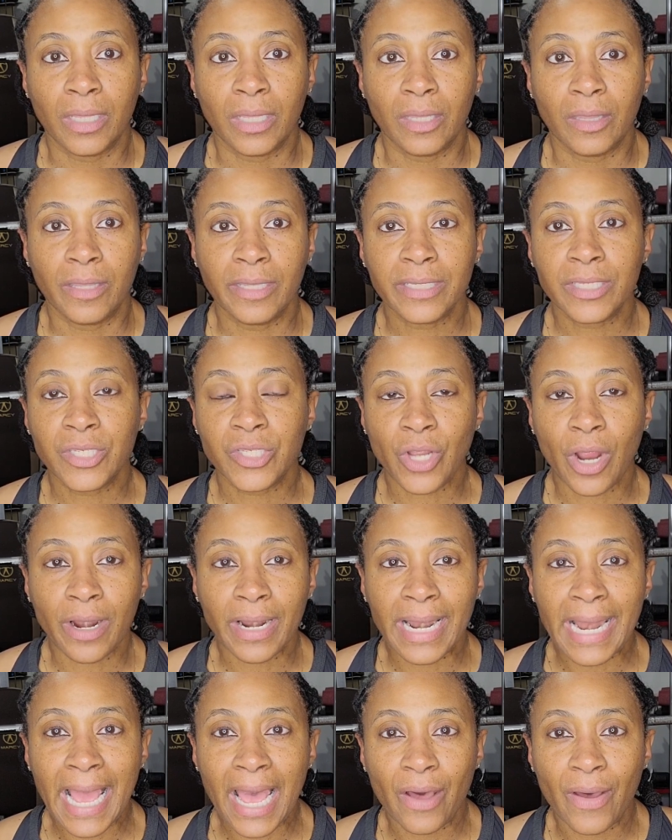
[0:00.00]
this
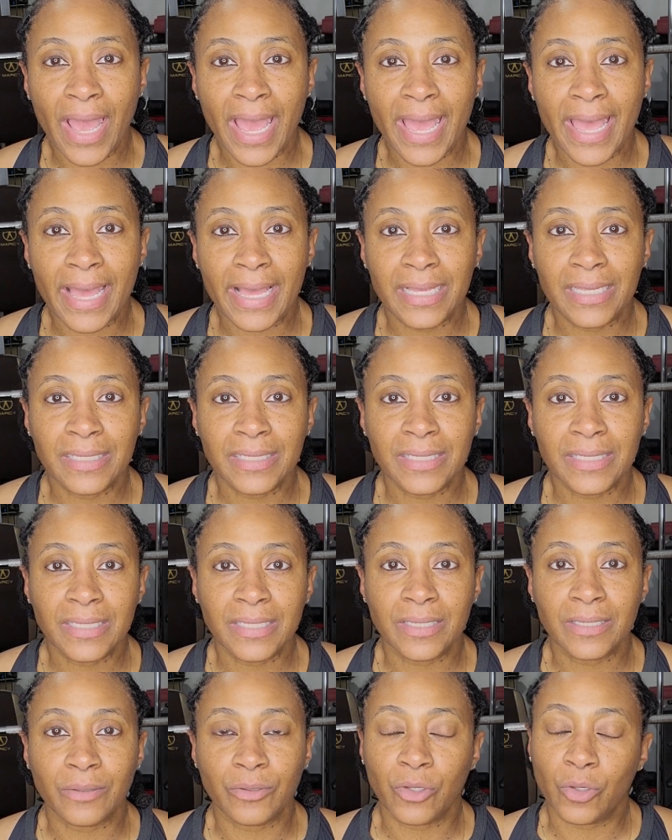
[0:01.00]
started out as,
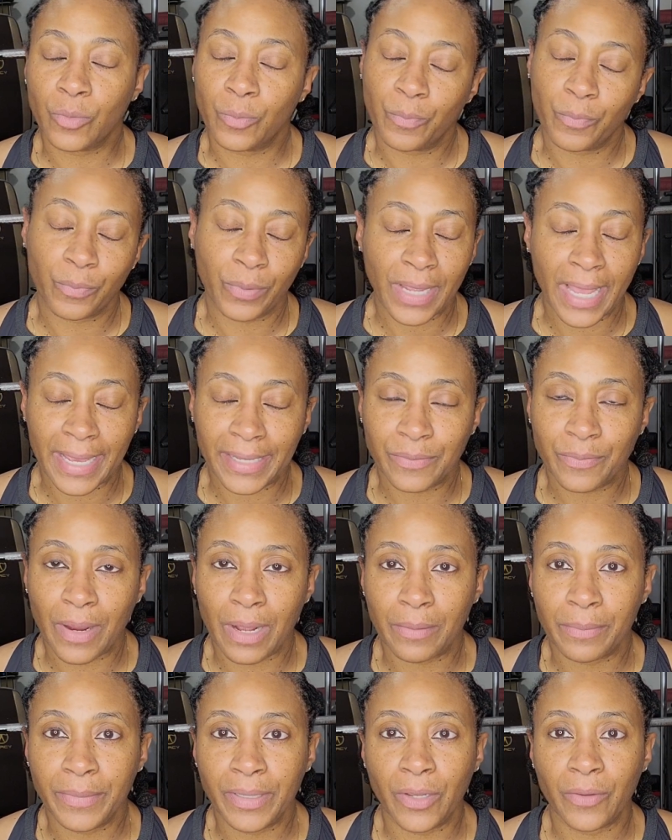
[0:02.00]
you guys
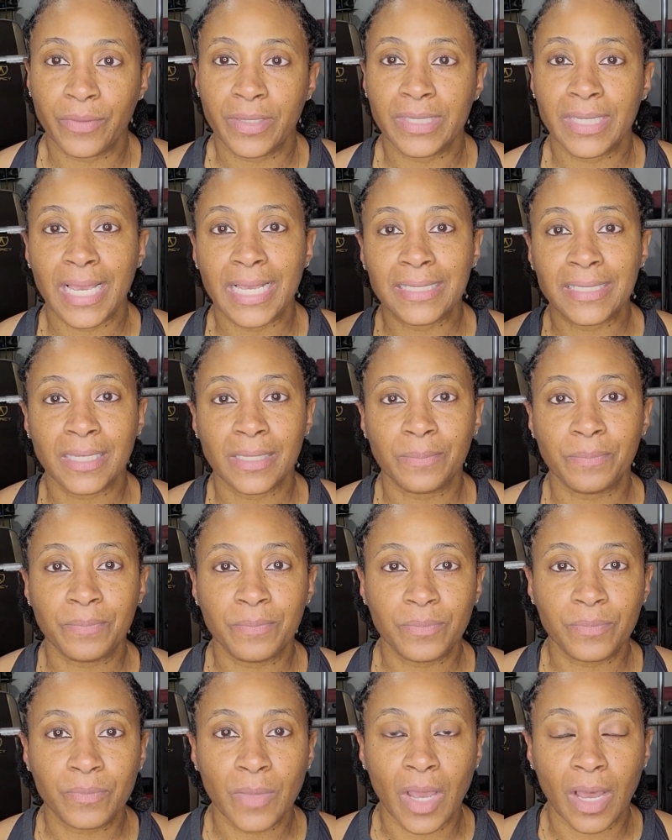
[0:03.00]
probably know this, as a,
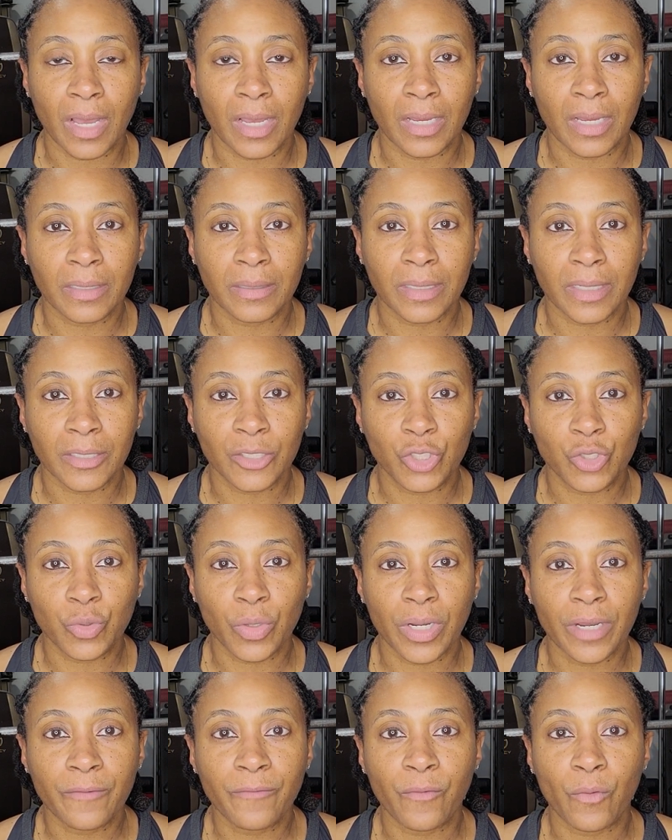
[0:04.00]
uh, a
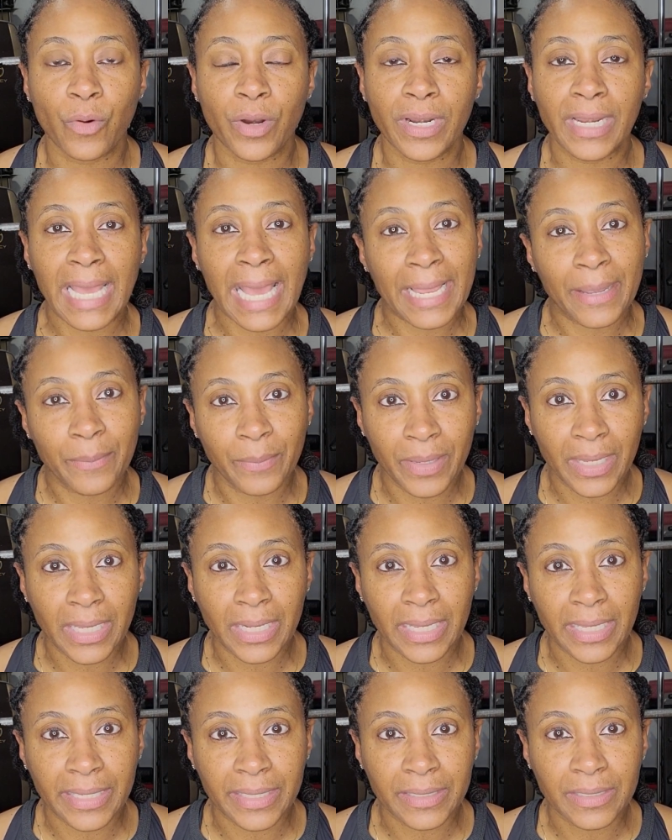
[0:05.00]
drug for
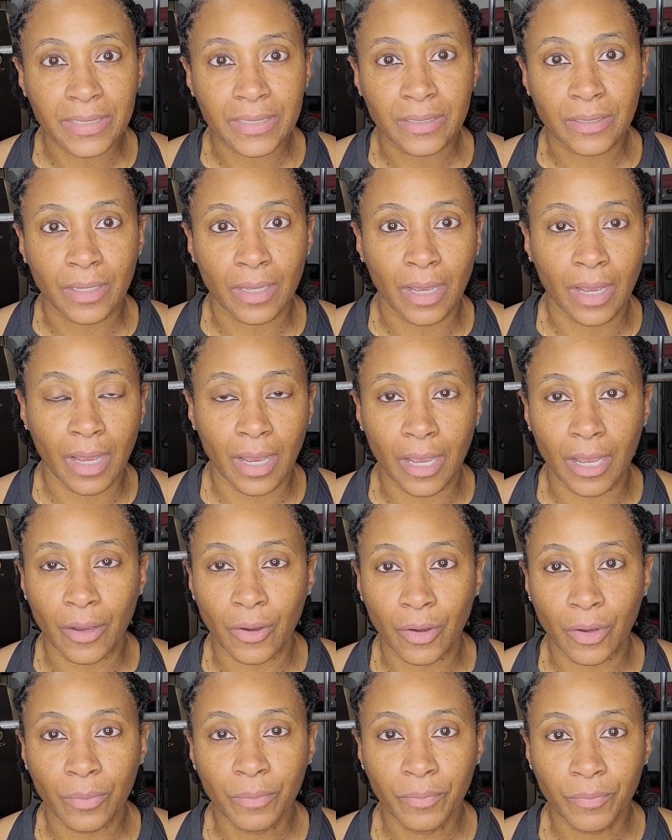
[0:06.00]
diabetes.
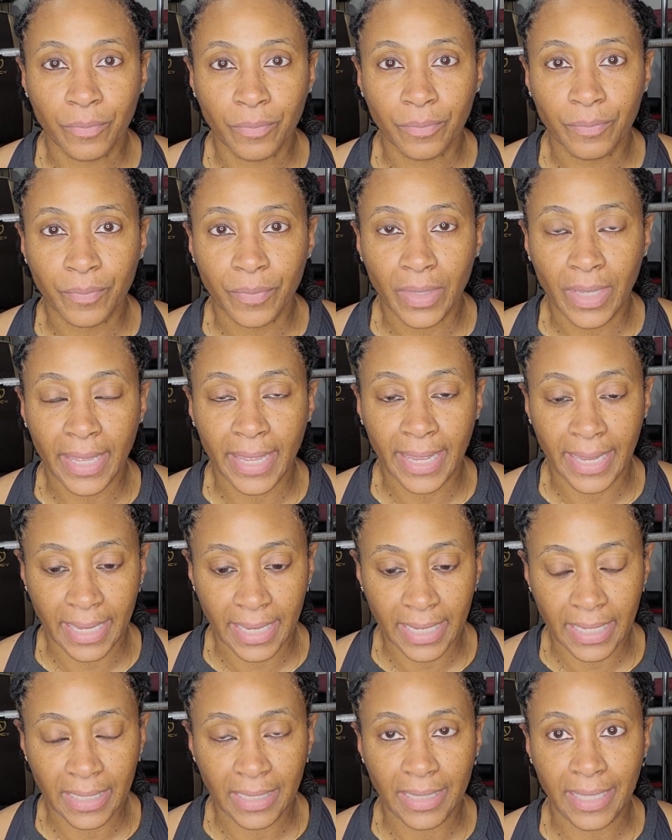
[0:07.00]
Uh,
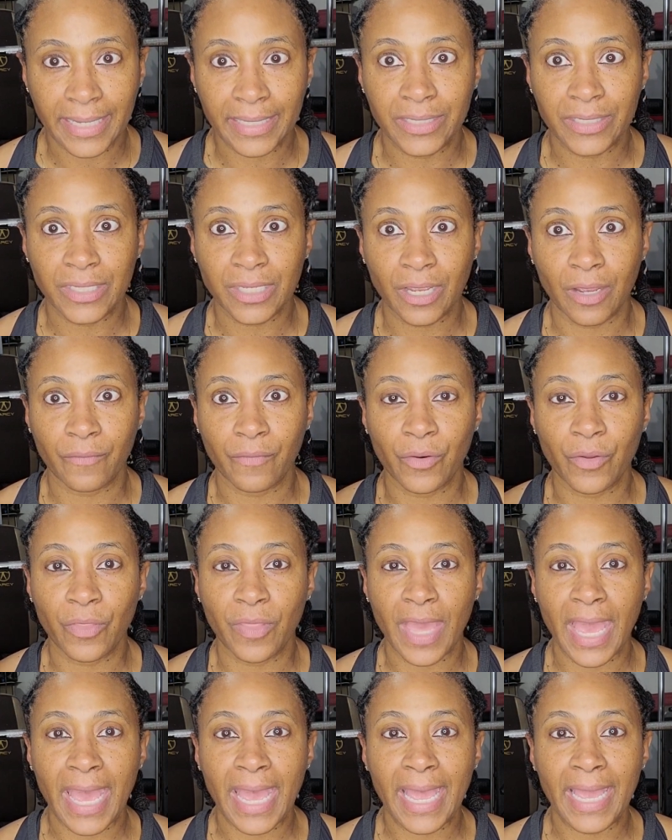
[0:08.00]
and they discovered
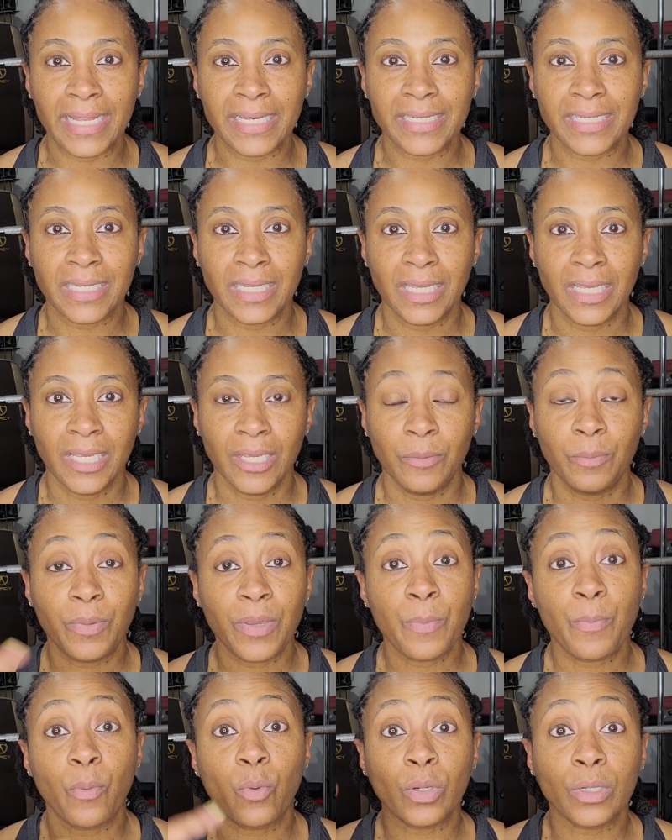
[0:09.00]
that
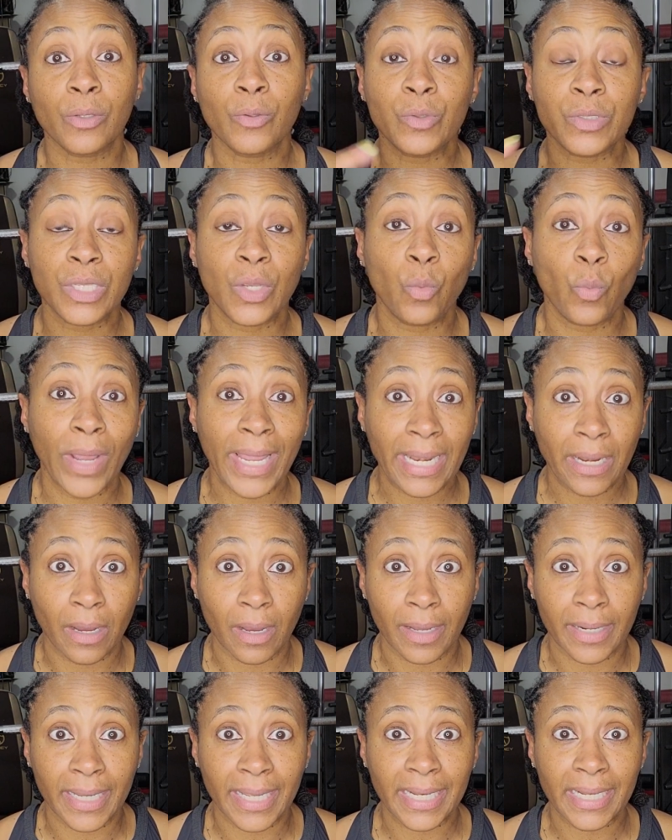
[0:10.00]
people were losing weight
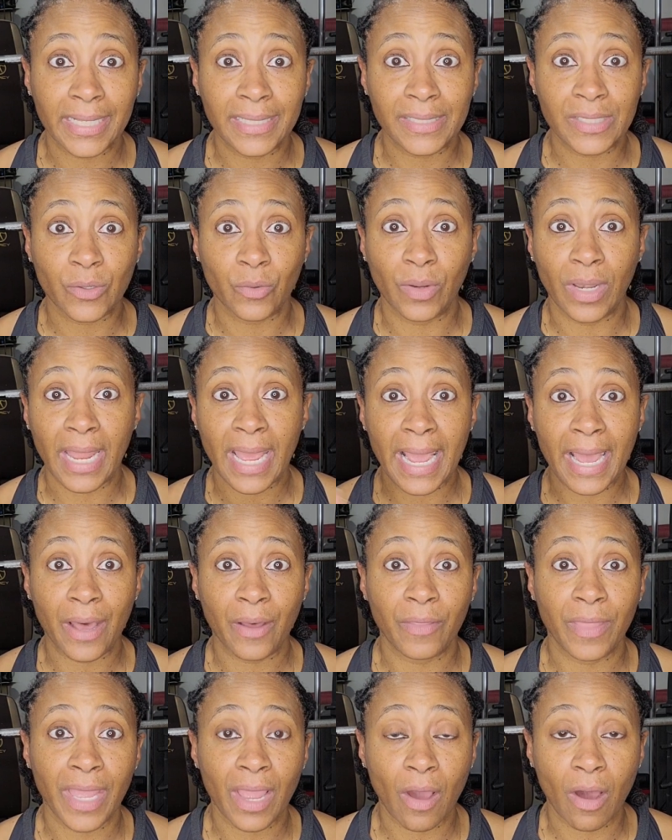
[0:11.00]
on it. And so now
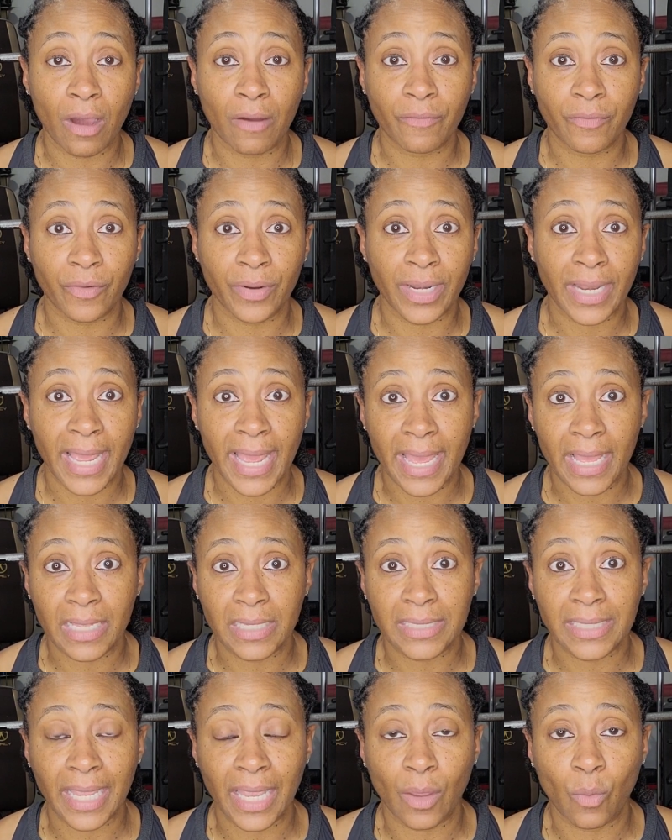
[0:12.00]
they offer it
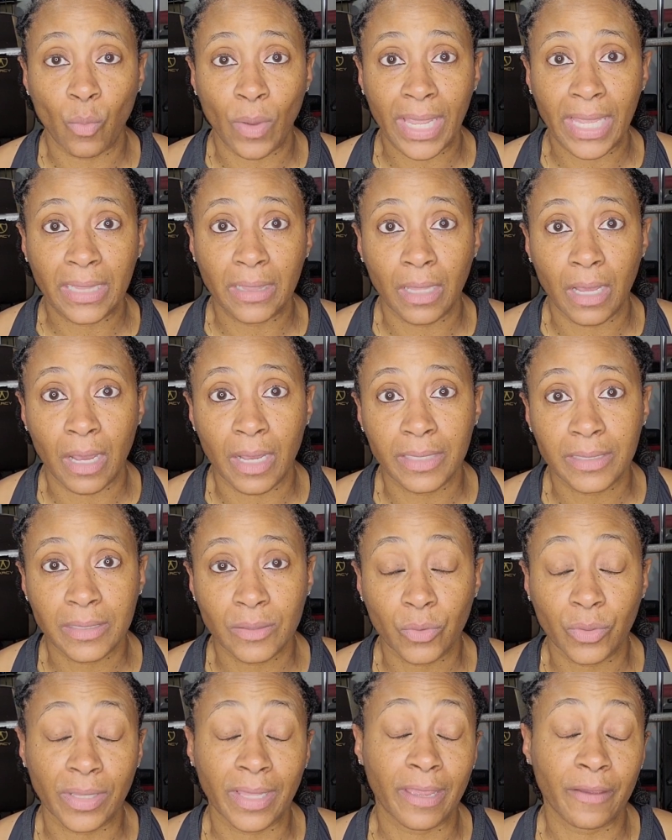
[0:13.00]
as a weight loss,
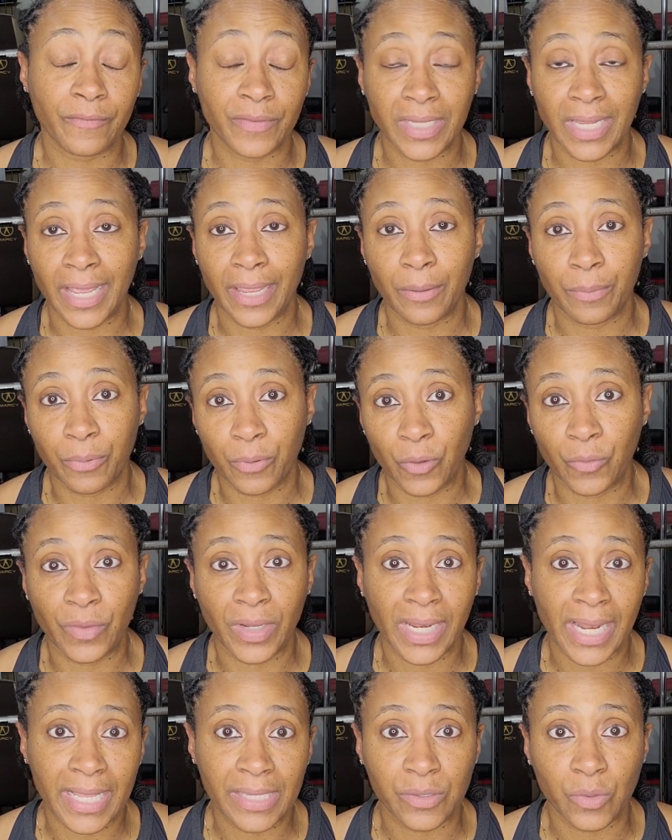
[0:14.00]
or the F D A approved
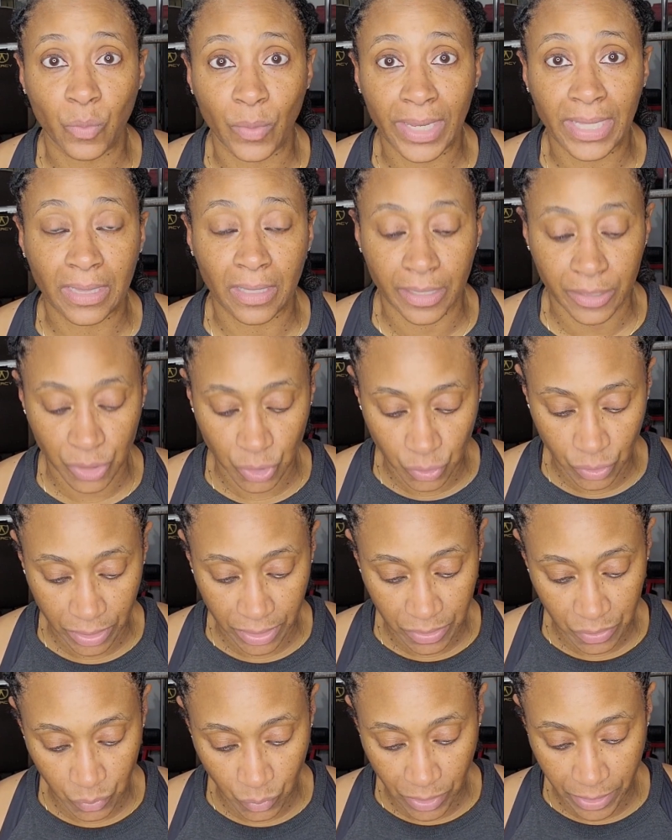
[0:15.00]
it as a weight loss drug
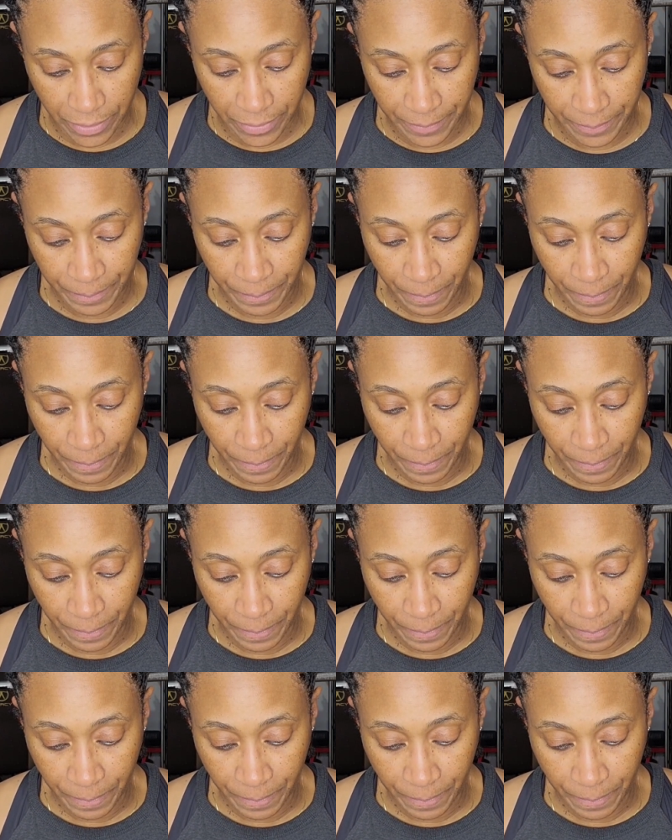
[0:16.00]
as well.